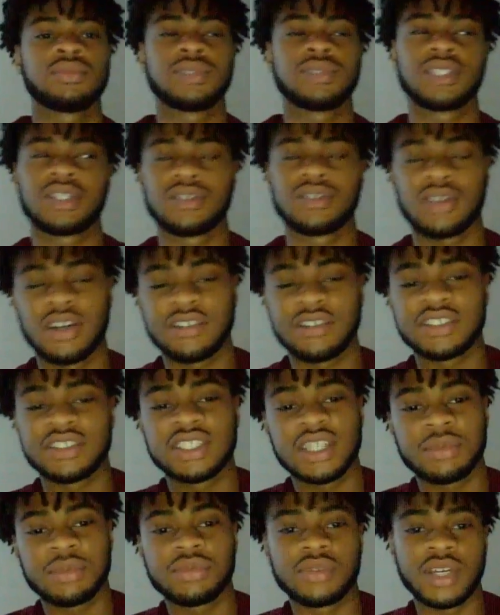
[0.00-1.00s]
Now, I've
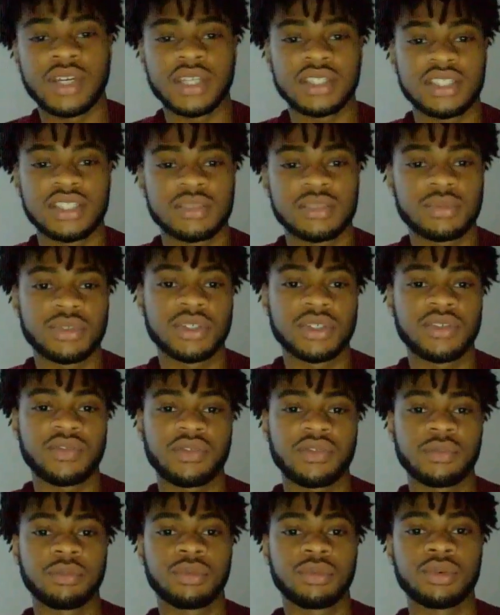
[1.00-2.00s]
separated this point
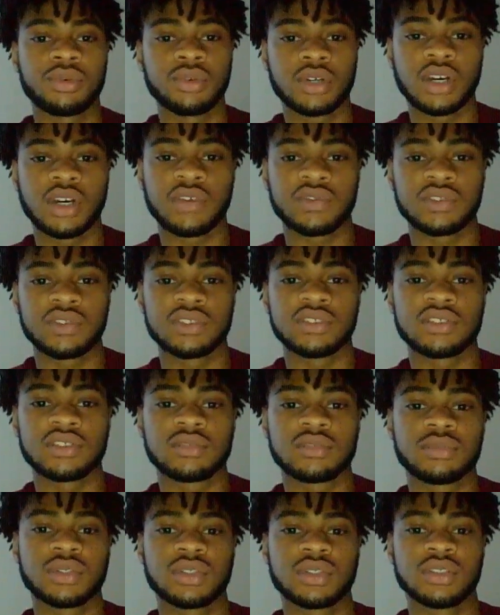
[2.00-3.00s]
from poor governance
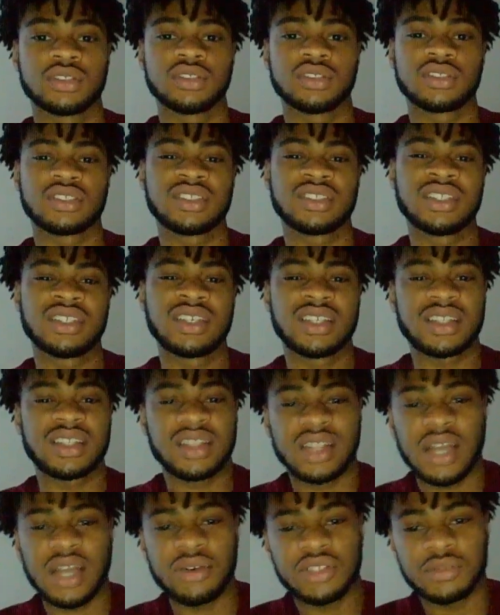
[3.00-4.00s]
because
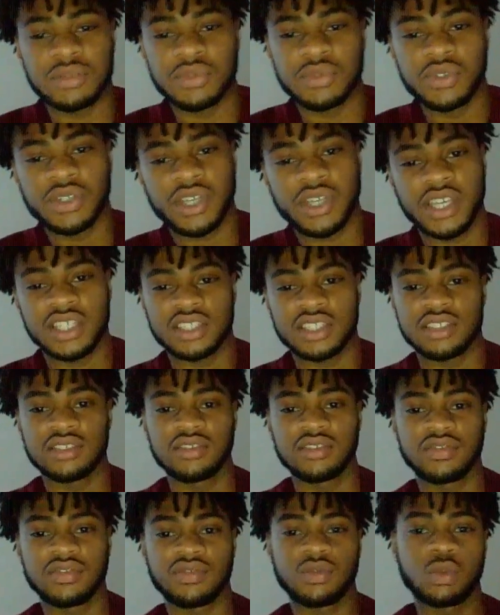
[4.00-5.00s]
that was more a case
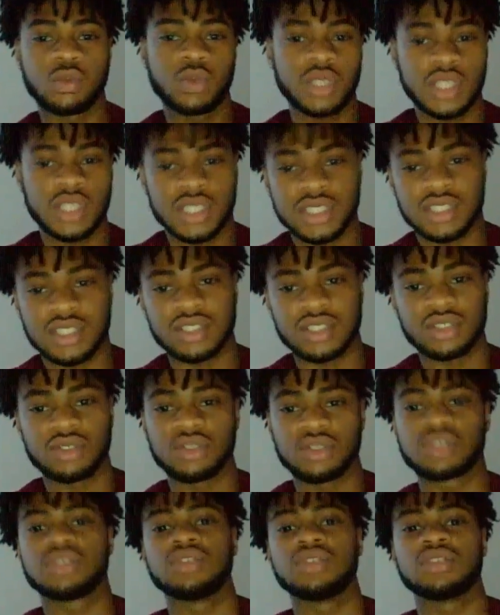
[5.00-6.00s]
of weak
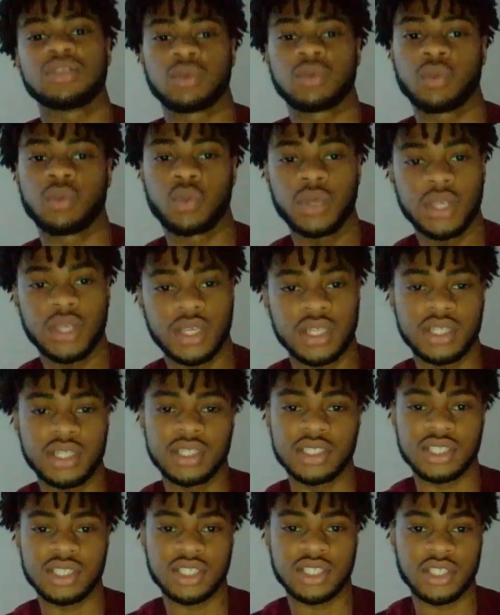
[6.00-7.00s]
institutions or weak
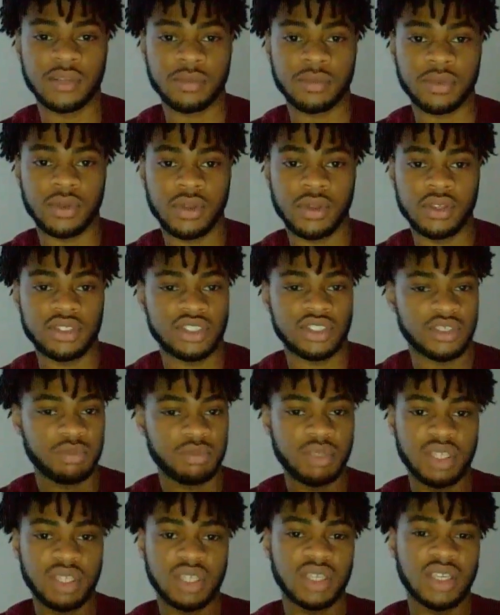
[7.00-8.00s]
leadership
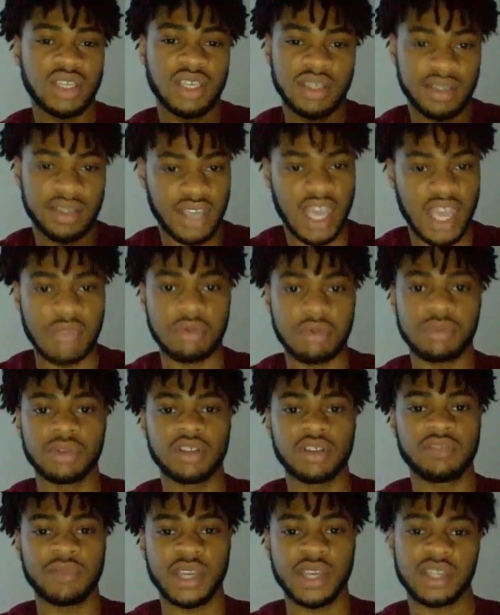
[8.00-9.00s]
just being
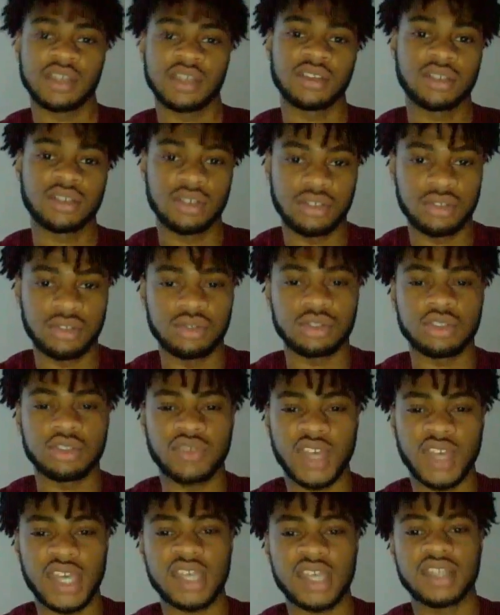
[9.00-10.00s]
incapable of making good use
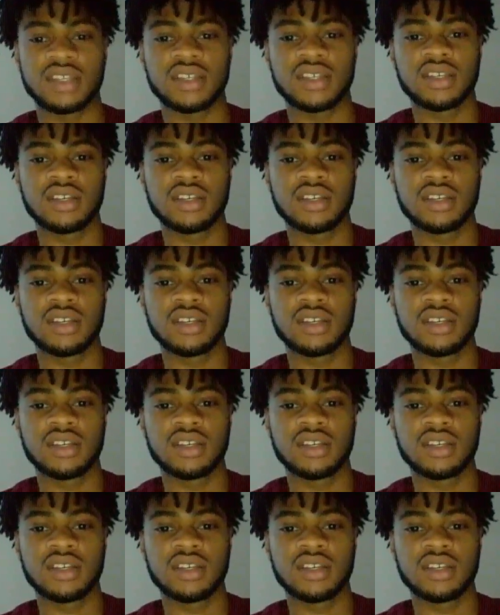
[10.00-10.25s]
of aid.